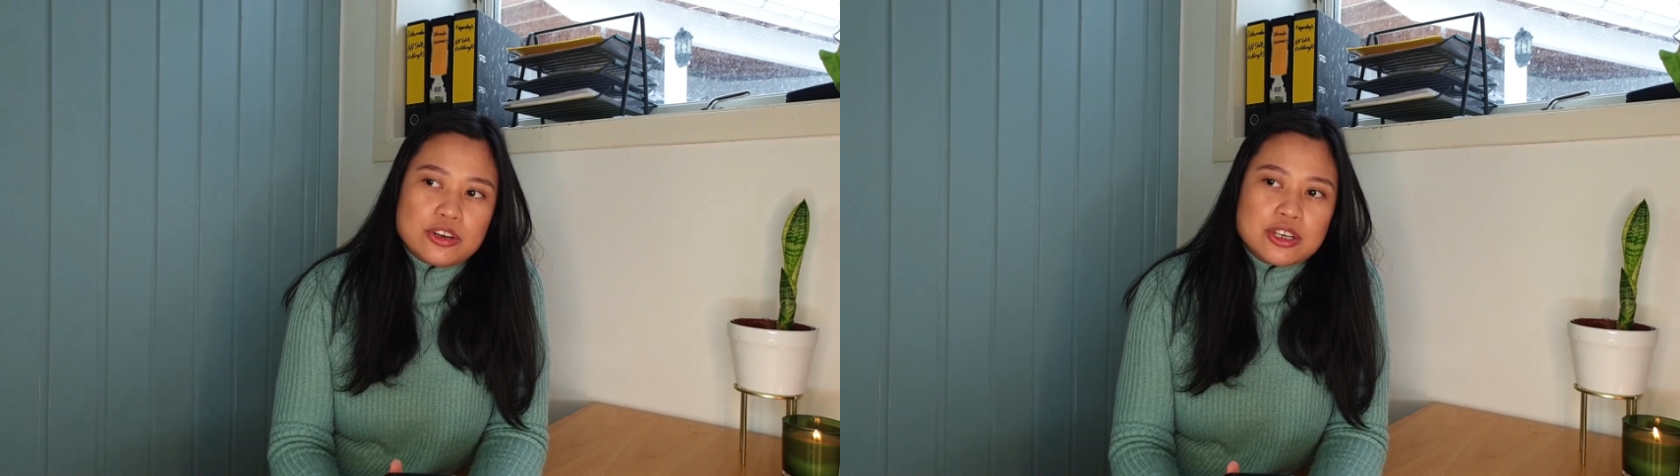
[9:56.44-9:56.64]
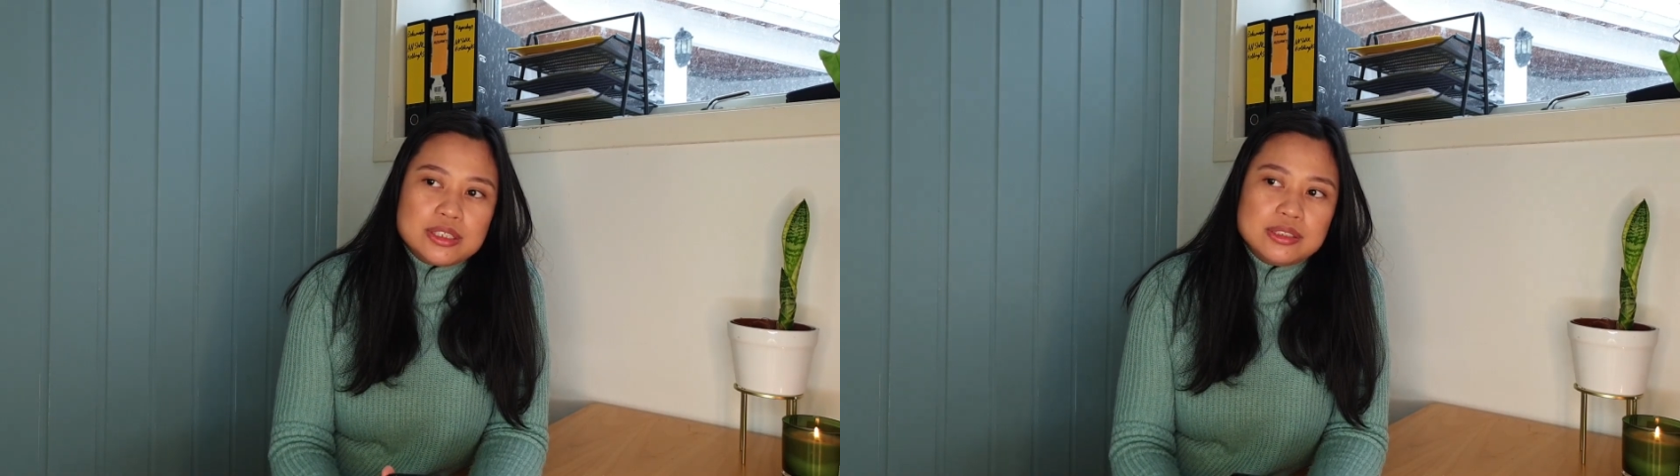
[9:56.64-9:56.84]

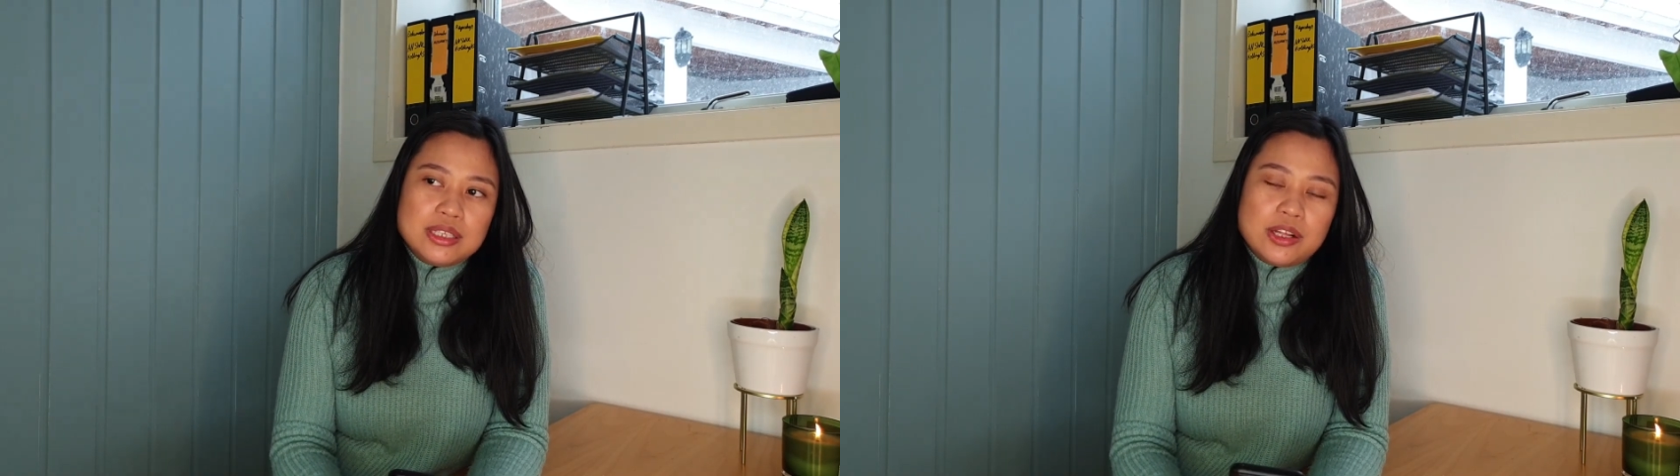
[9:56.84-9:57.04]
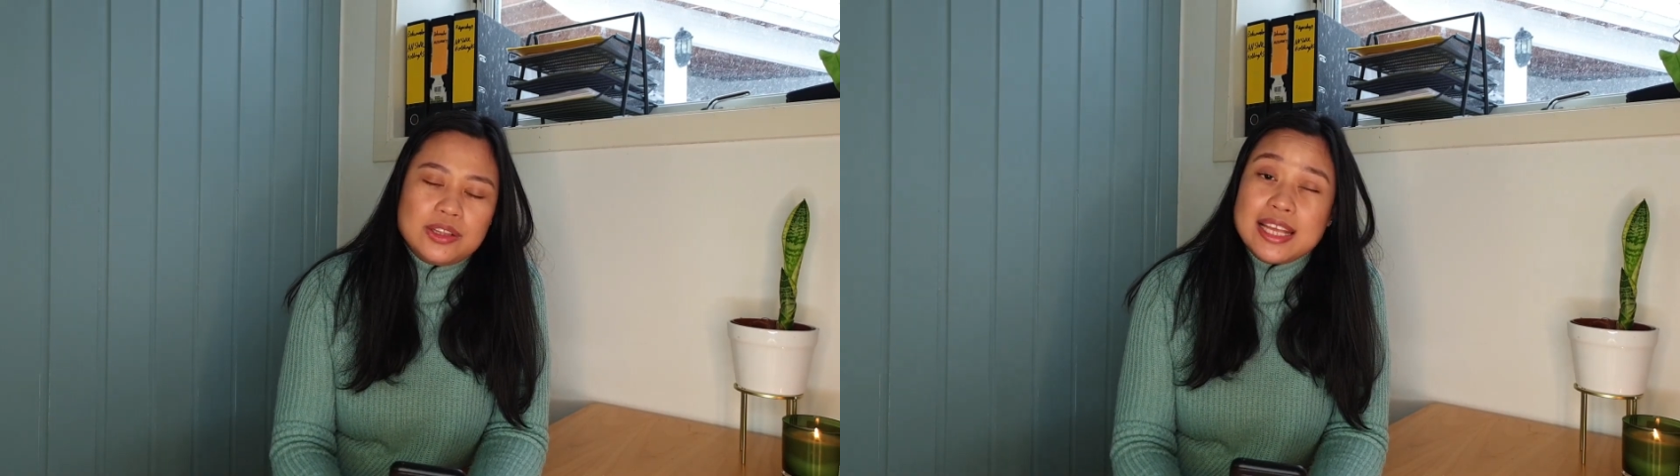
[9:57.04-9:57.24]

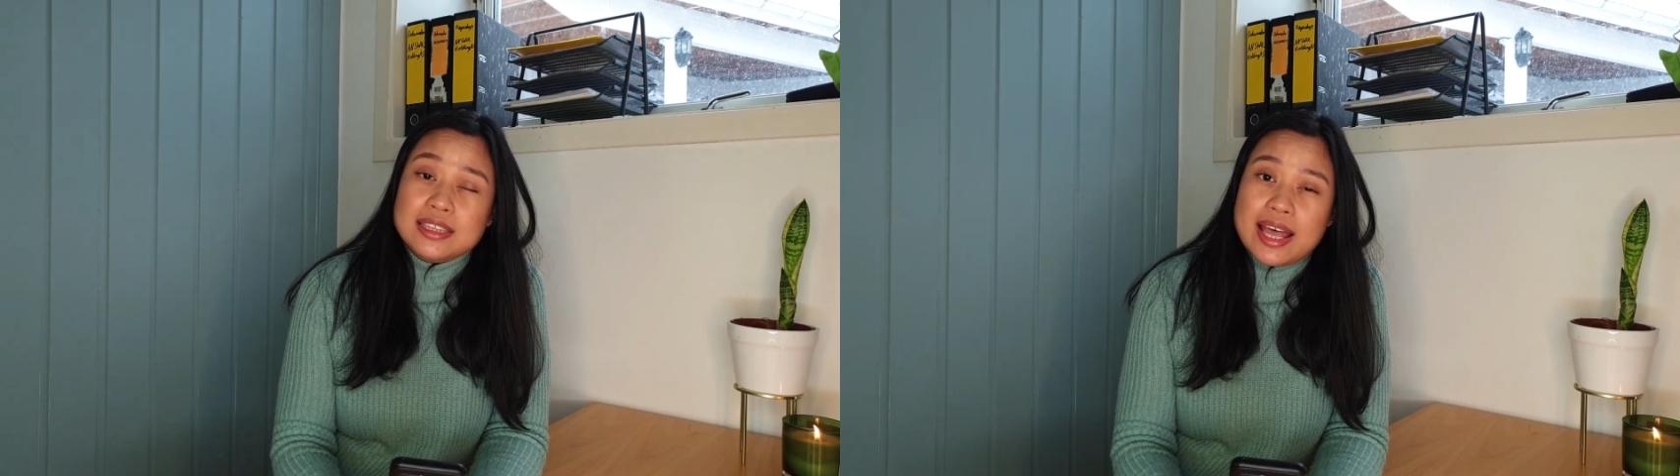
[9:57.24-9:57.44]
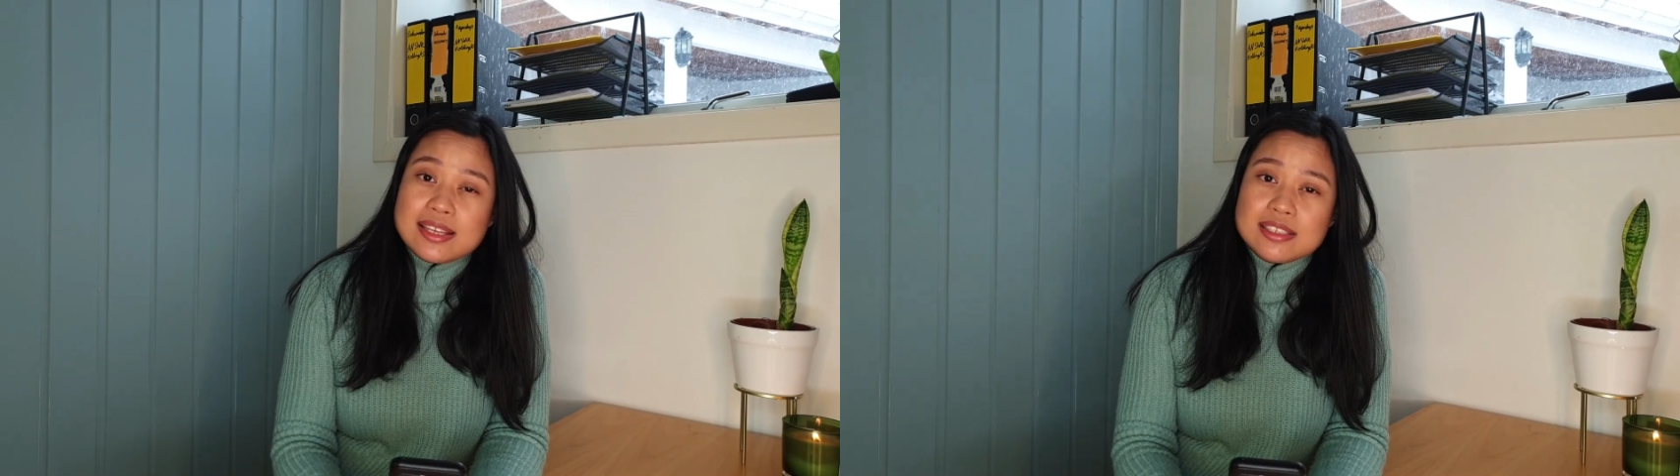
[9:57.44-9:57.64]

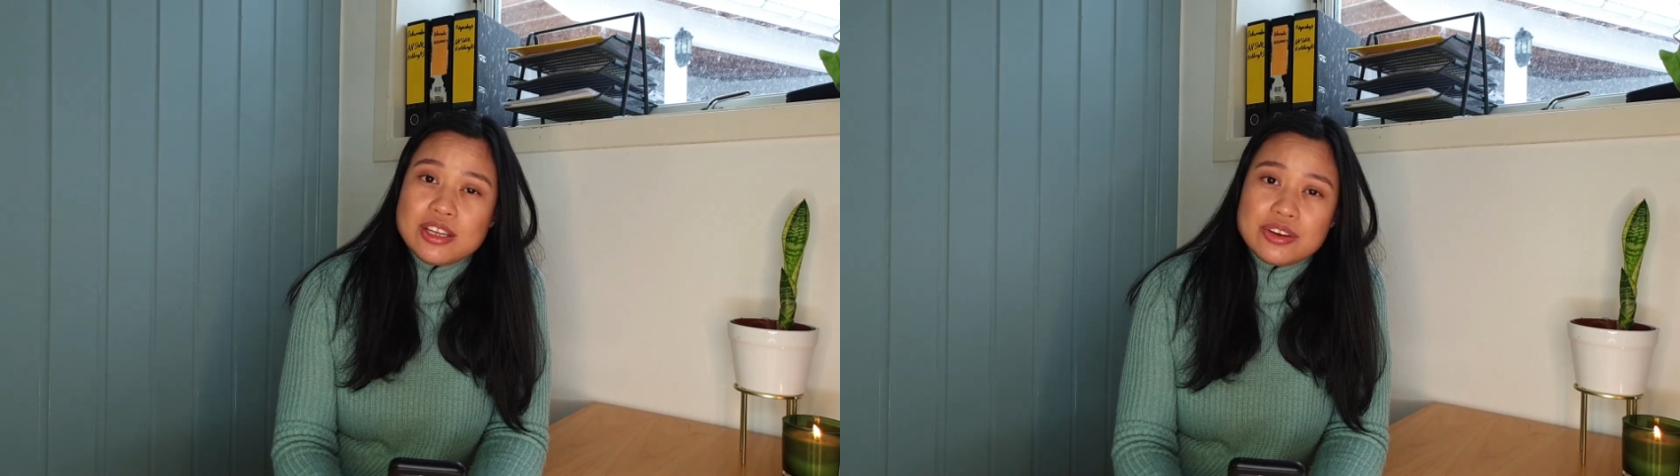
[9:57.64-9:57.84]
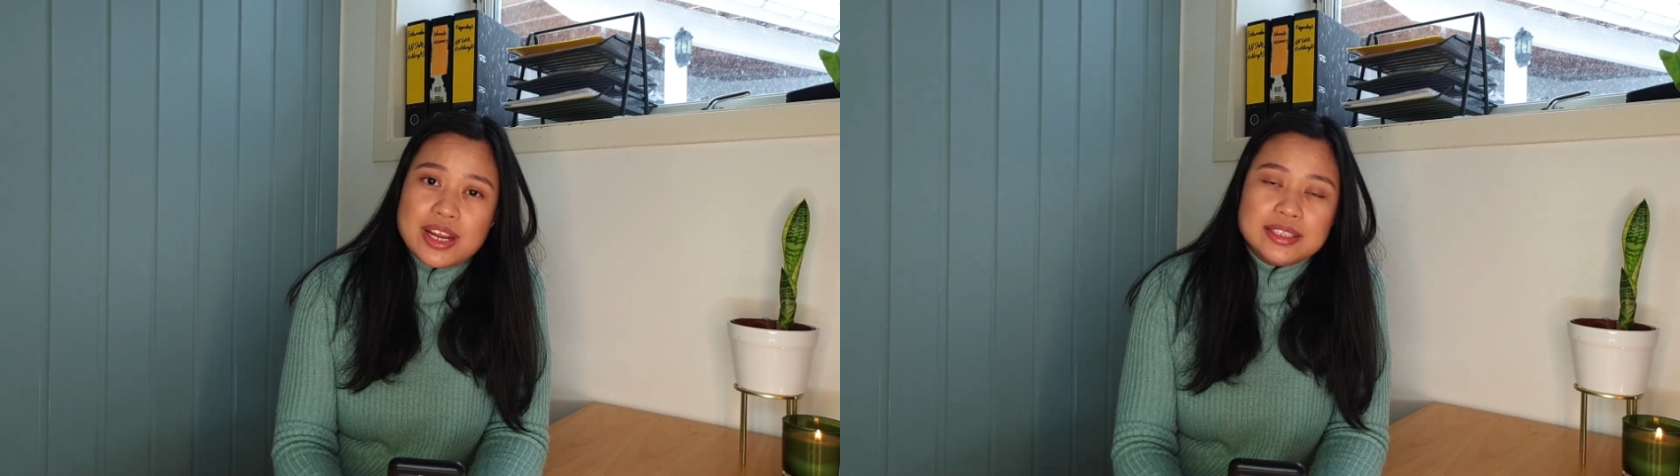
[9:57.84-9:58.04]
late last year,